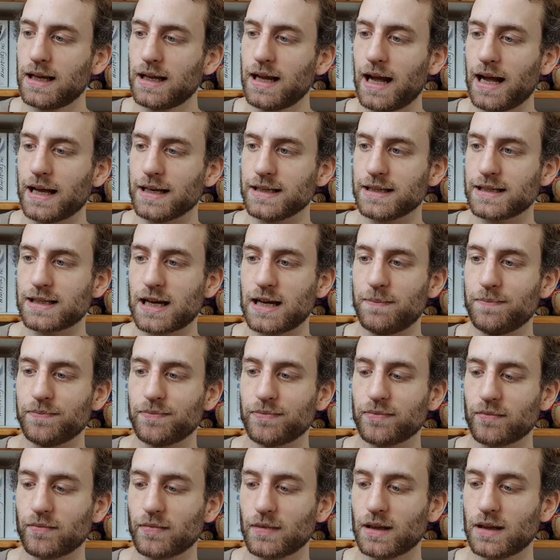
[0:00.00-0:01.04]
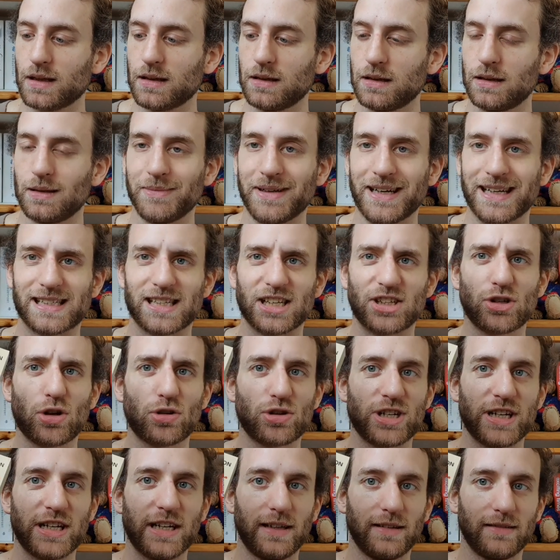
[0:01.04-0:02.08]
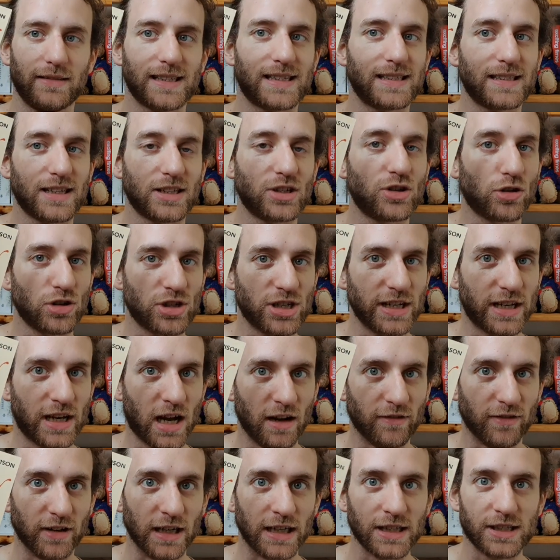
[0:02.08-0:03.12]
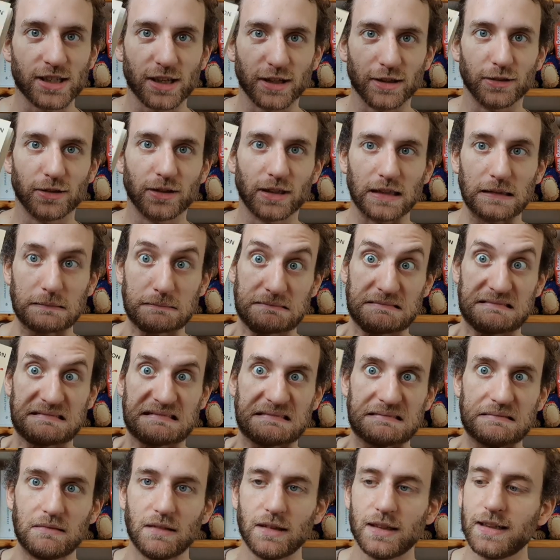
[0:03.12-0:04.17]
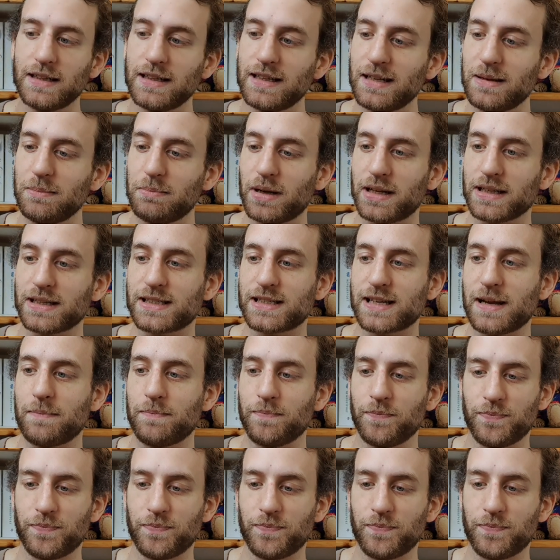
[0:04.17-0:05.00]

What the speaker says: And I mean, this is a dodgy cover, so, you know, but